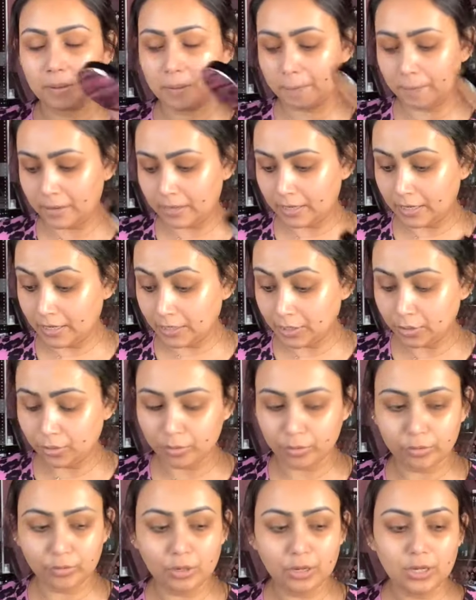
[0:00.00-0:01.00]
But
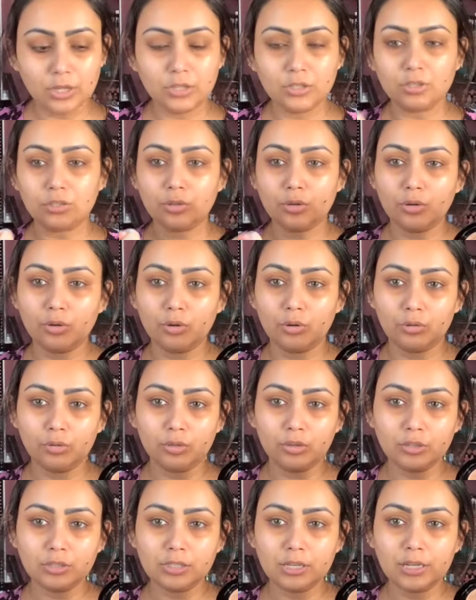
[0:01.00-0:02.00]
anyhow, so
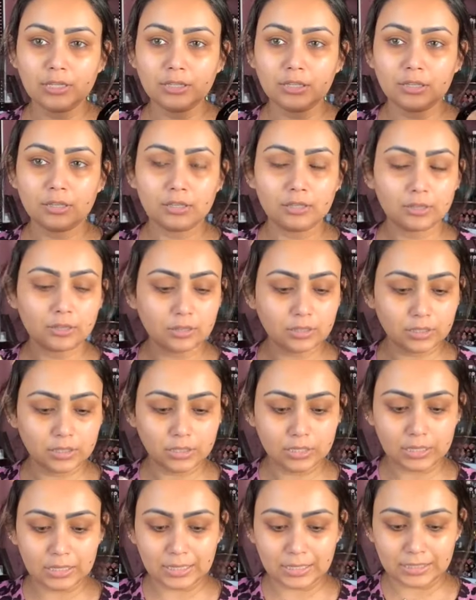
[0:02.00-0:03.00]
looks like the
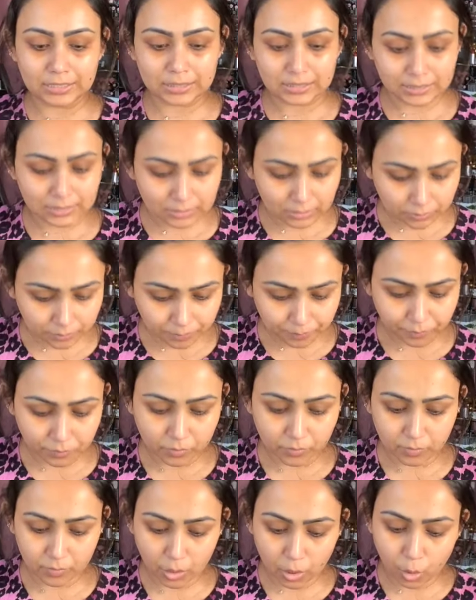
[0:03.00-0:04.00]
30 is
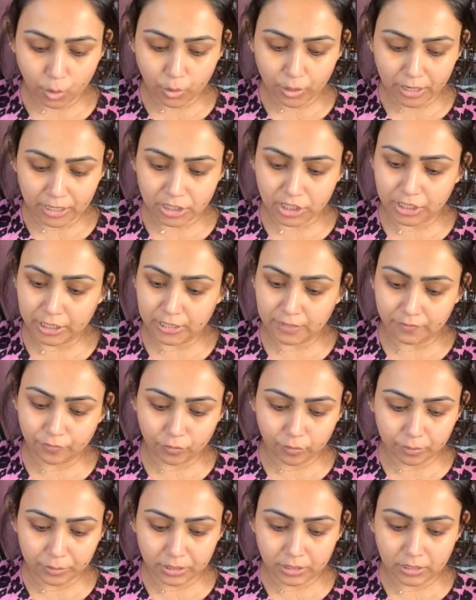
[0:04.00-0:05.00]
okay shade for
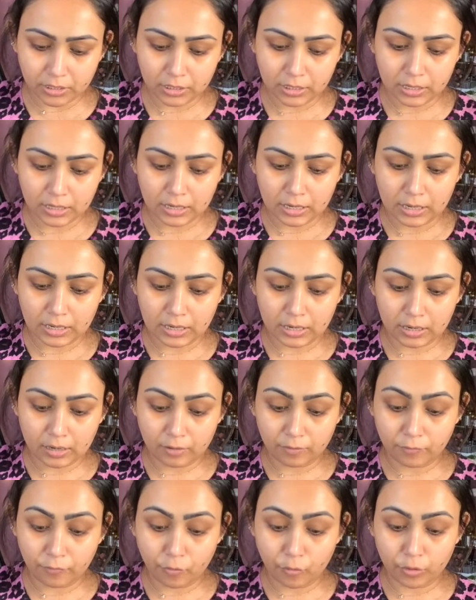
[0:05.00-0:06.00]
me
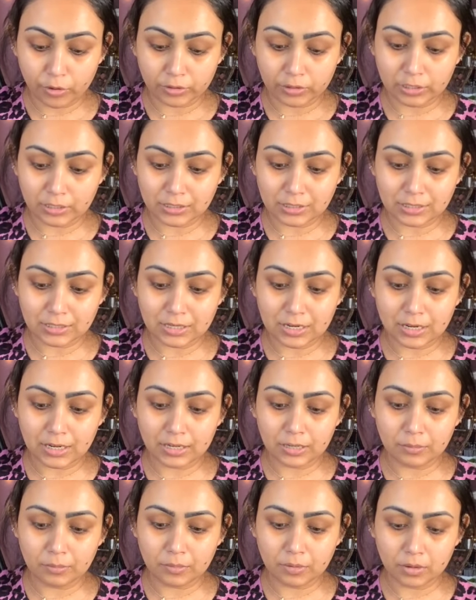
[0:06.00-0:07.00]
for this
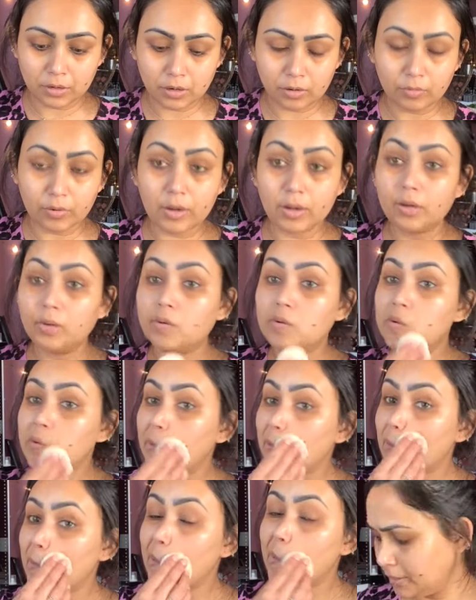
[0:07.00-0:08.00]
time around
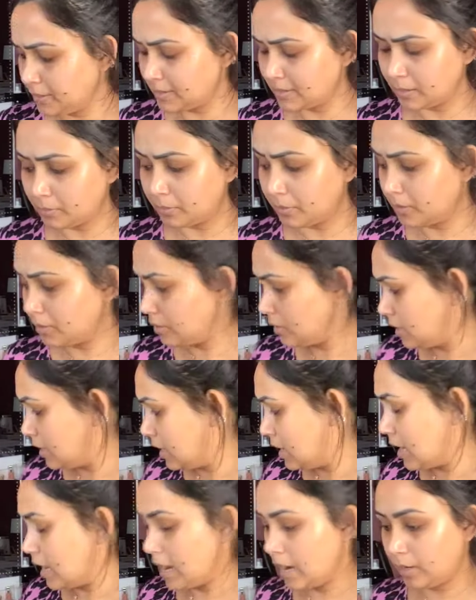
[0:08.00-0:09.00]
summer.
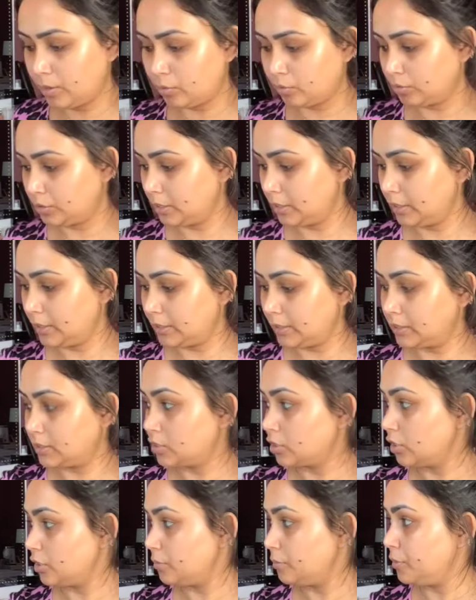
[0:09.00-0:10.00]
I don't think it's
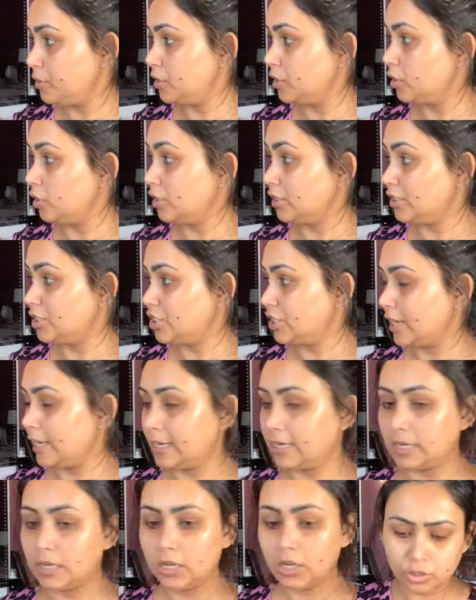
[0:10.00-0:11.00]
gonna be a good
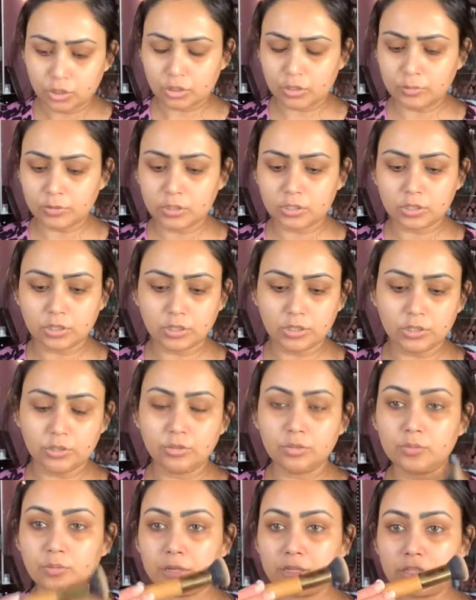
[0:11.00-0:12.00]
shade, so I'm just gonna
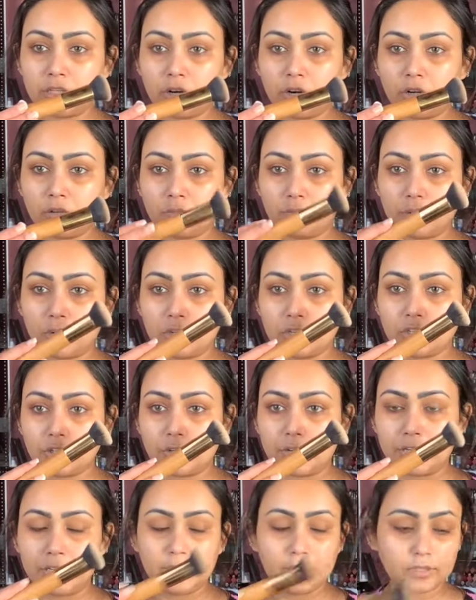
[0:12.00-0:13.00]
use my Tarte brush
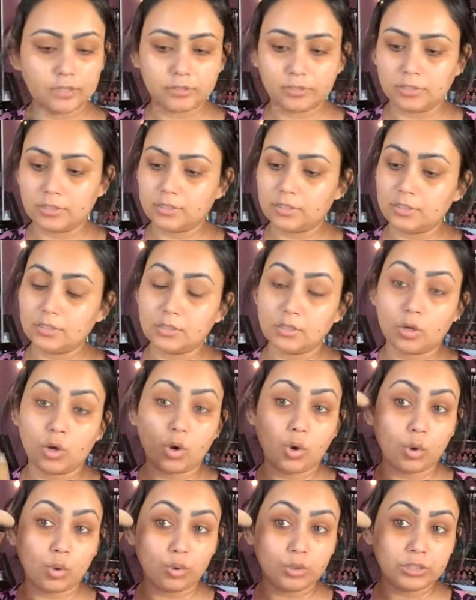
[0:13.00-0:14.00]
right here. This is
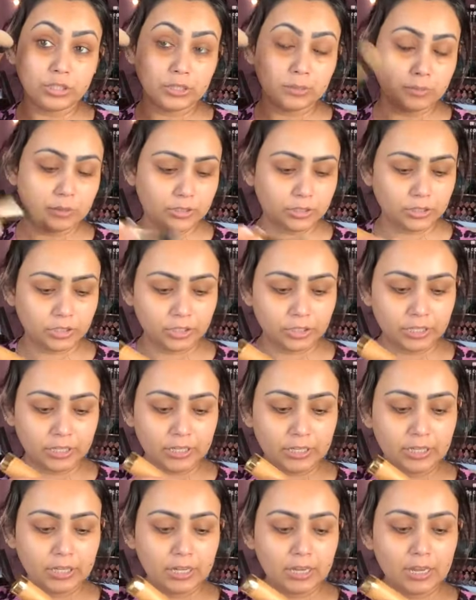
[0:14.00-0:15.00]
oldie but
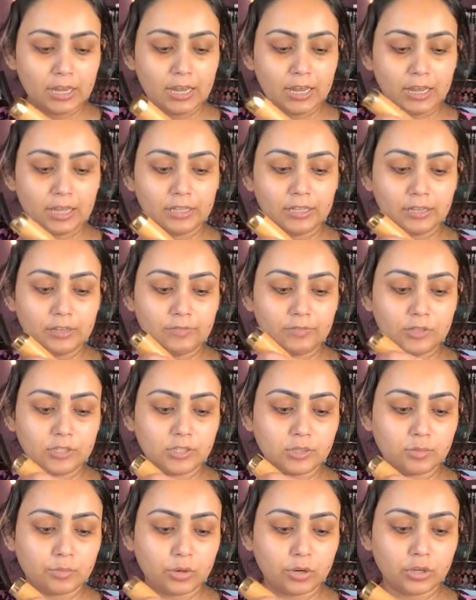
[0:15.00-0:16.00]
goodie. I love this
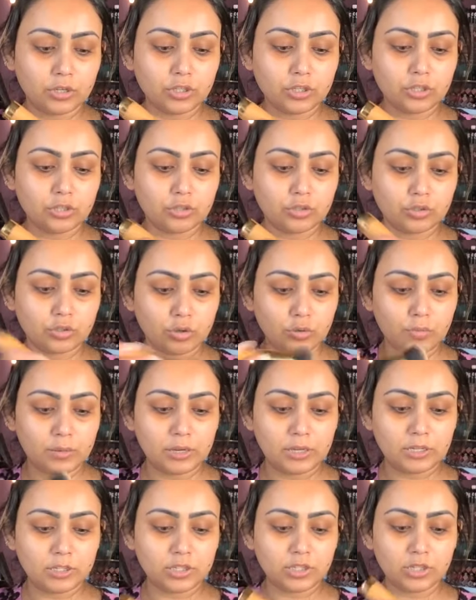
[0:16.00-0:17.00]
brush so
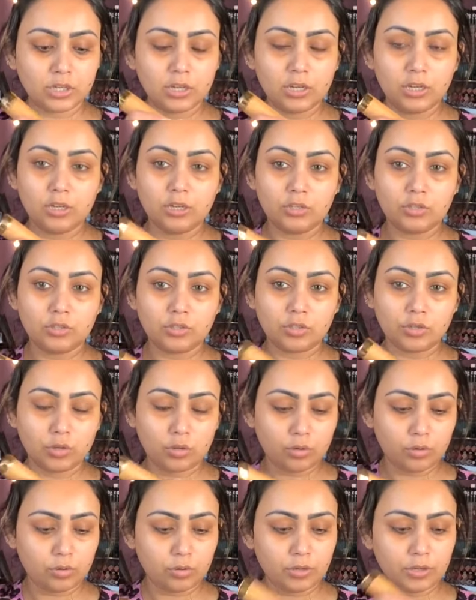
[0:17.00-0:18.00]
much.
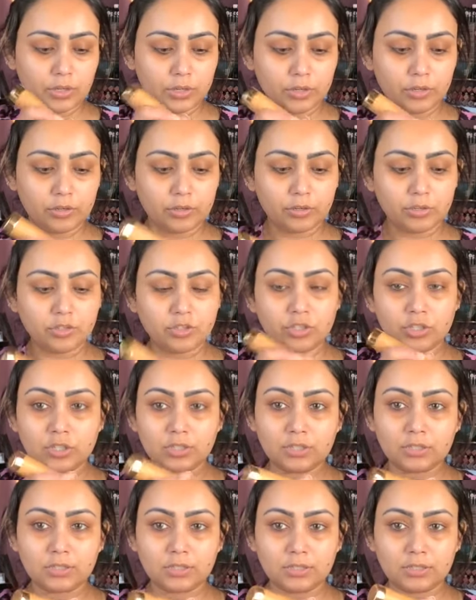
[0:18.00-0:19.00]
So here's
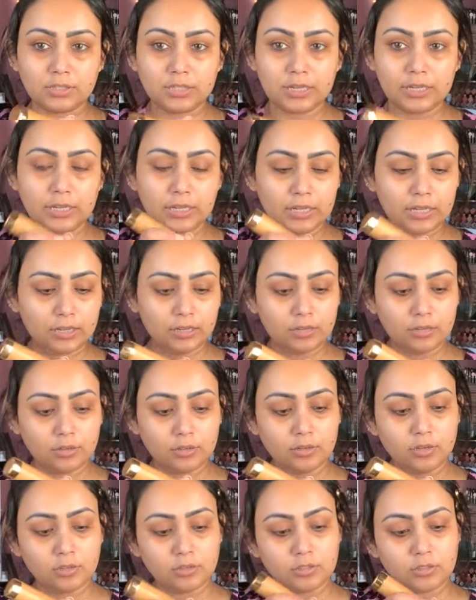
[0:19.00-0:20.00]
just getting
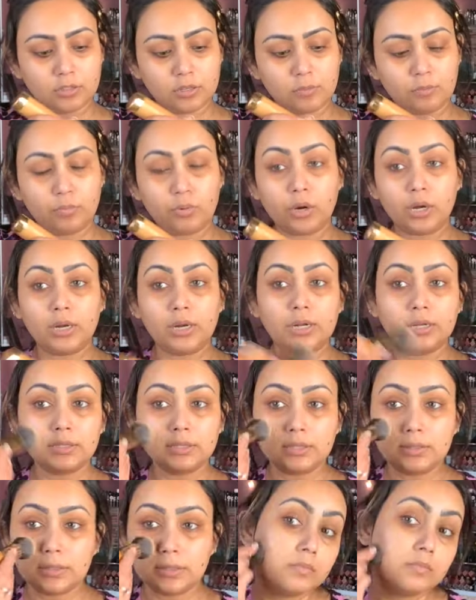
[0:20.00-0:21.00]
some
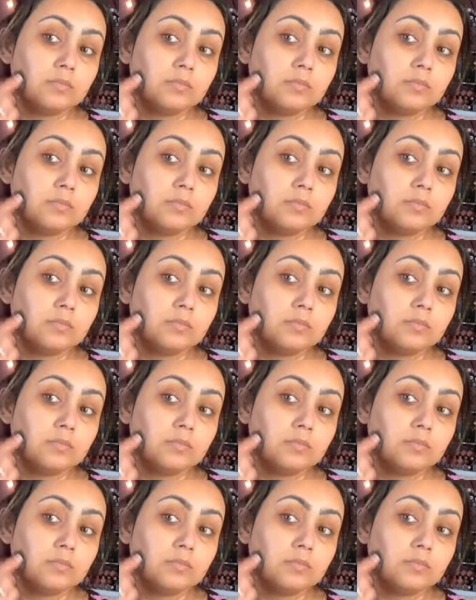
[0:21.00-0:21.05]
products.